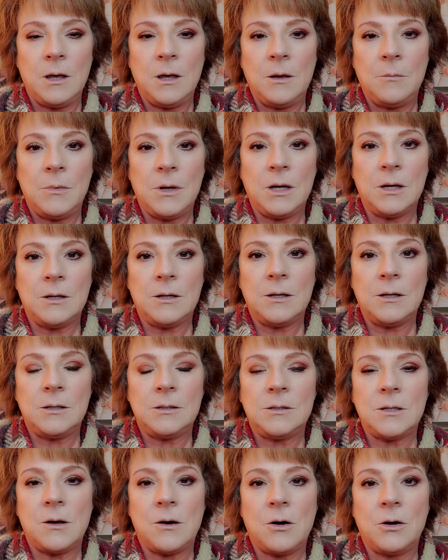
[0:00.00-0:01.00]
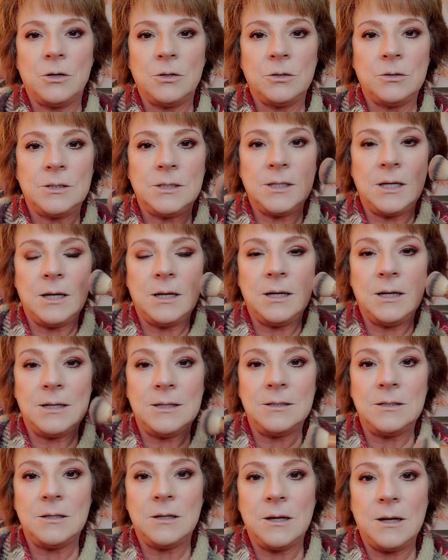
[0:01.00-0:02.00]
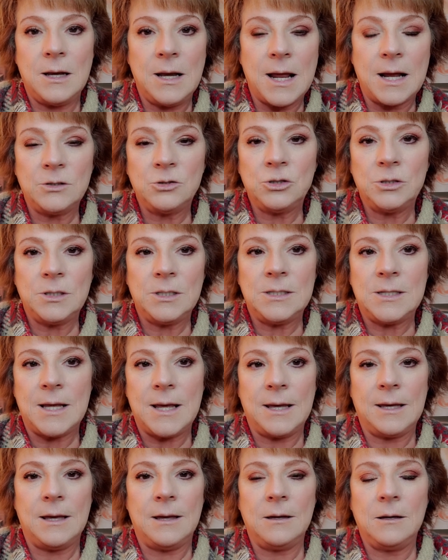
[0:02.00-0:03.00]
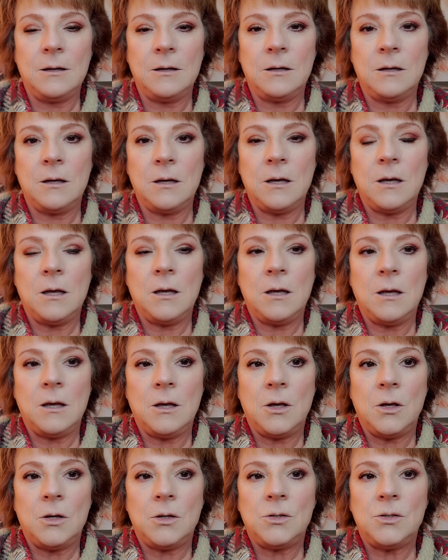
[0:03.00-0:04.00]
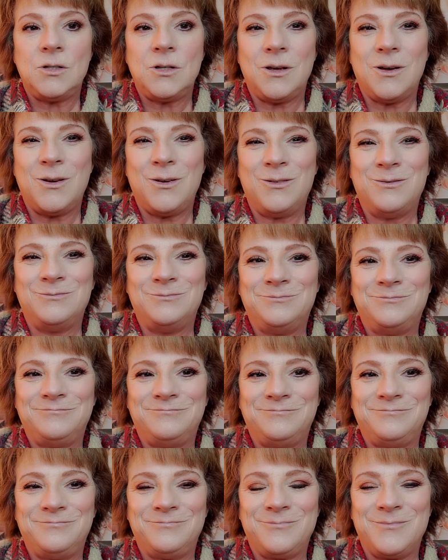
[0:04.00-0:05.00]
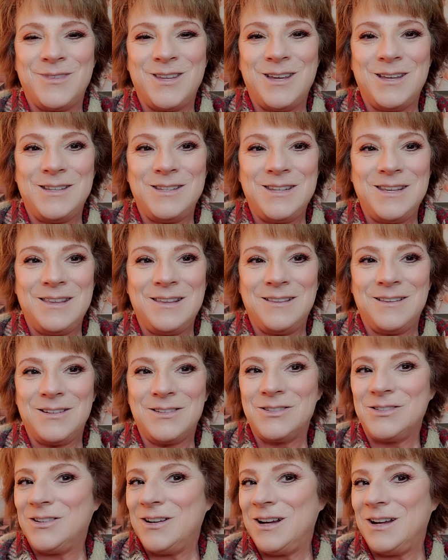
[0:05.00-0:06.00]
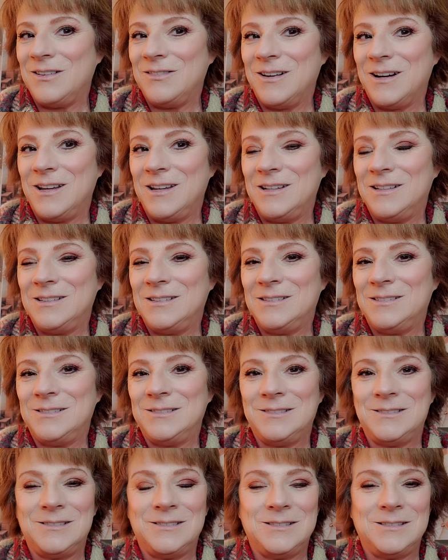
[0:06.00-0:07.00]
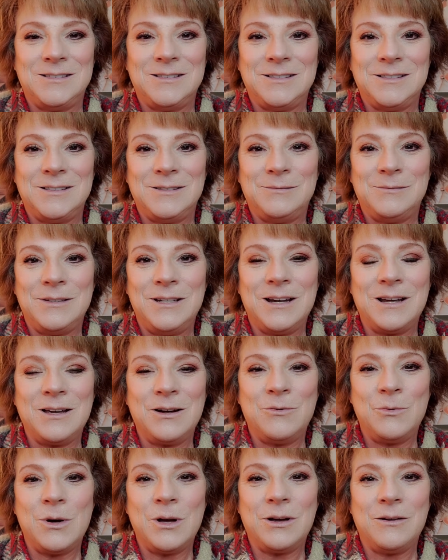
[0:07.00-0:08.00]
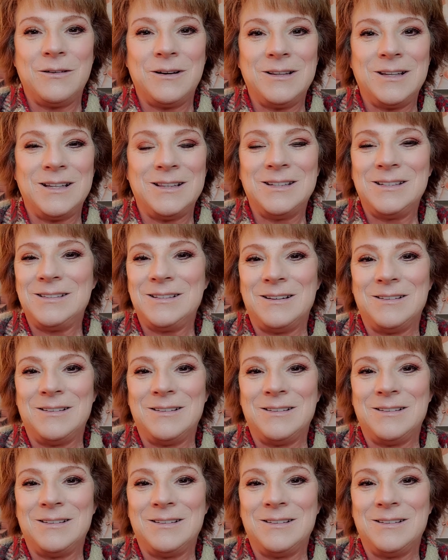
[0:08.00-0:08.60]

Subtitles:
Because our skin is naturally sagging. So you can see that looks great, right? You're not going to walk around like this all